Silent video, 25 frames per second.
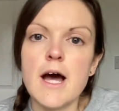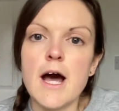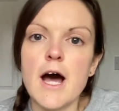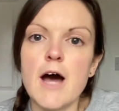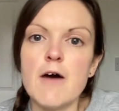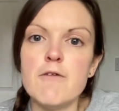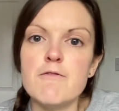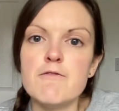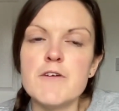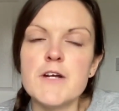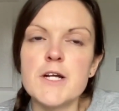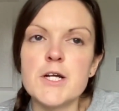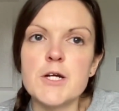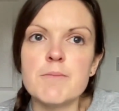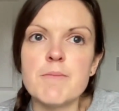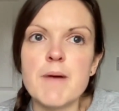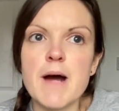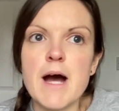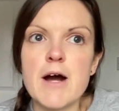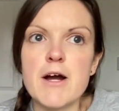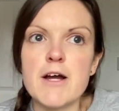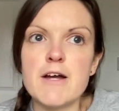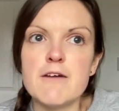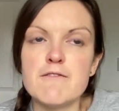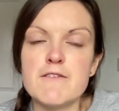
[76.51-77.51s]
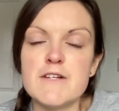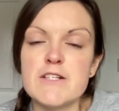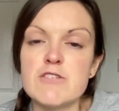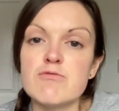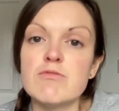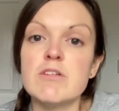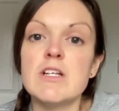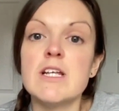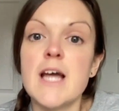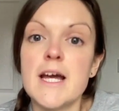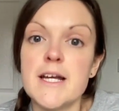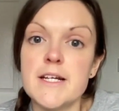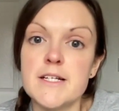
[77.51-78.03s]
and think about if it's
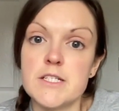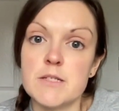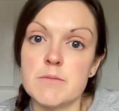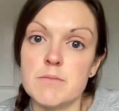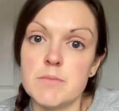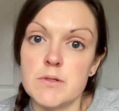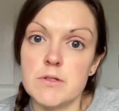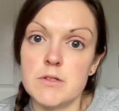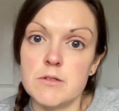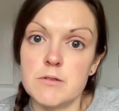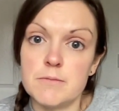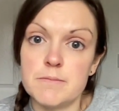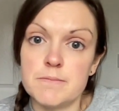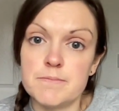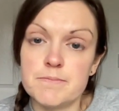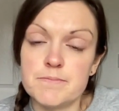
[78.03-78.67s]
relatable.